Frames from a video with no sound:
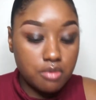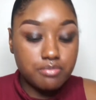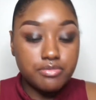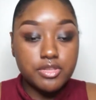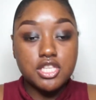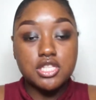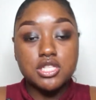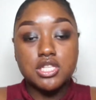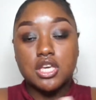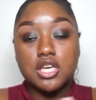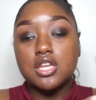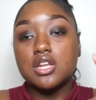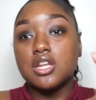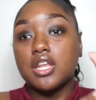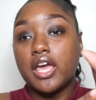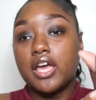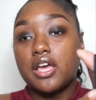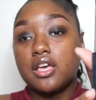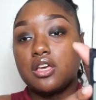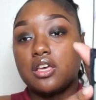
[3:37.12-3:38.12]
These can,
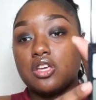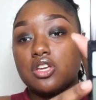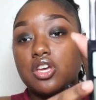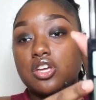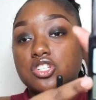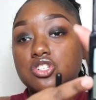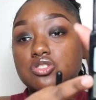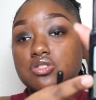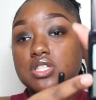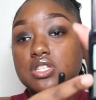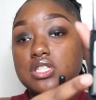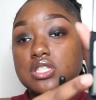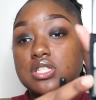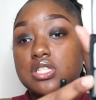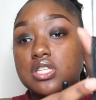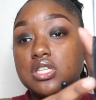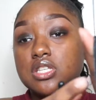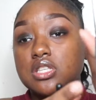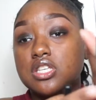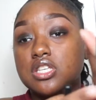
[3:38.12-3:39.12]
as you can
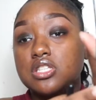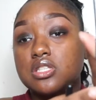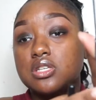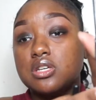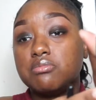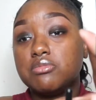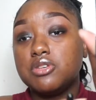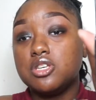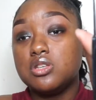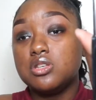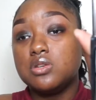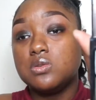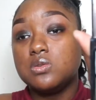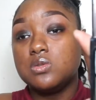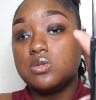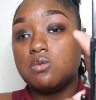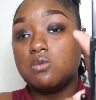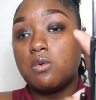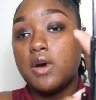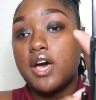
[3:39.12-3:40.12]
see, these can be
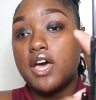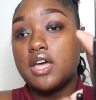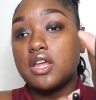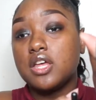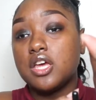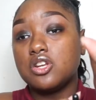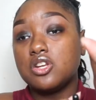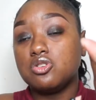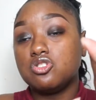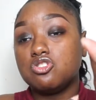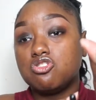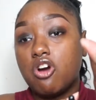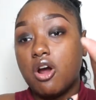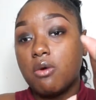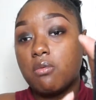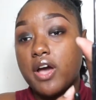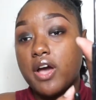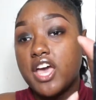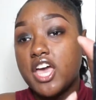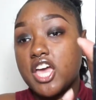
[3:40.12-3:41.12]
used wet
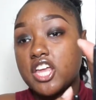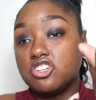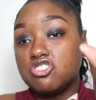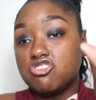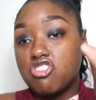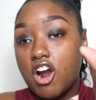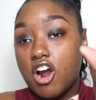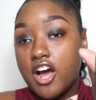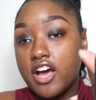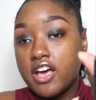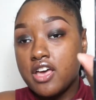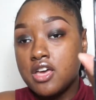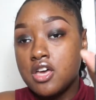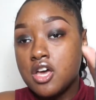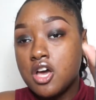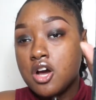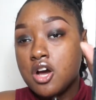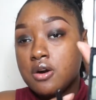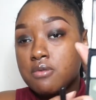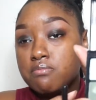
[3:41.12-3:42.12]
and dry,
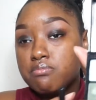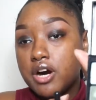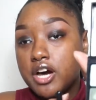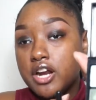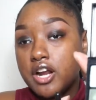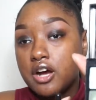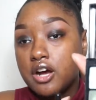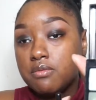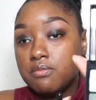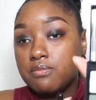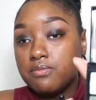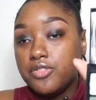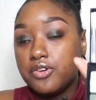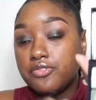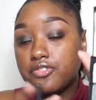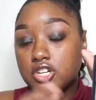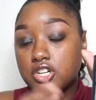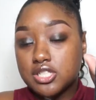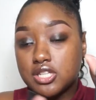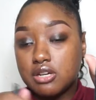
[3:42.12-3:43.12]
but the
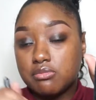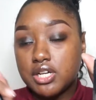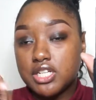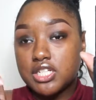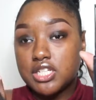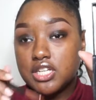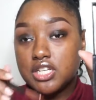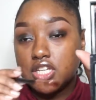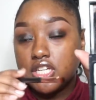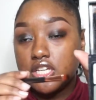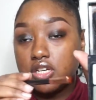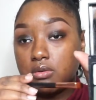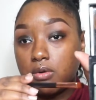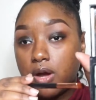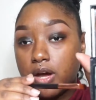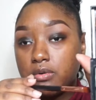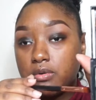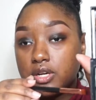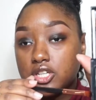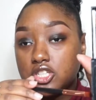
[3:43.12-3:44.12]
first time I did it,
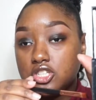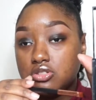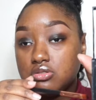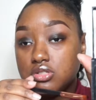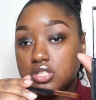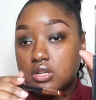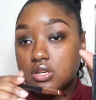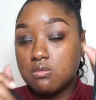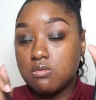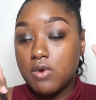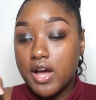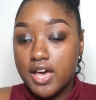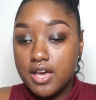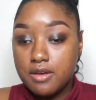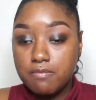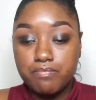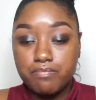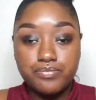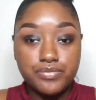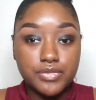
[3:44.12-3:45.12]
I used it
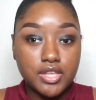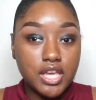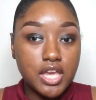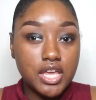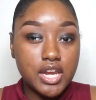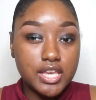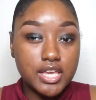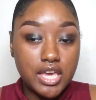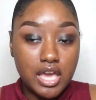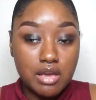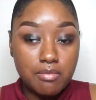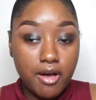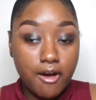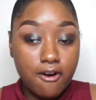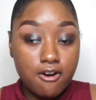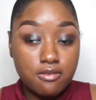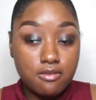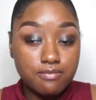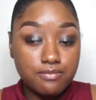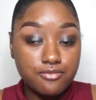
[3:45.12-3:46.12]
wet and it came
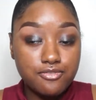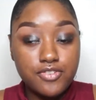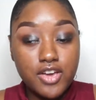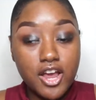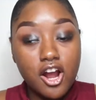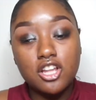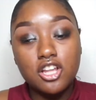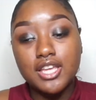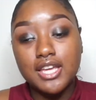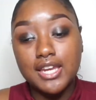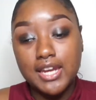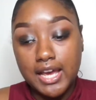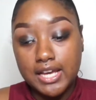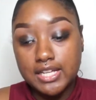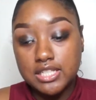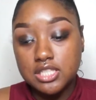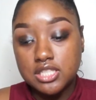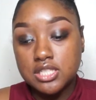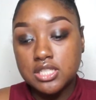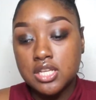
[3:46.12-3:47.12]
out fairly
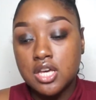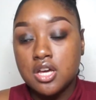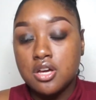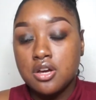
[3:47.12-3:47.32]
nice.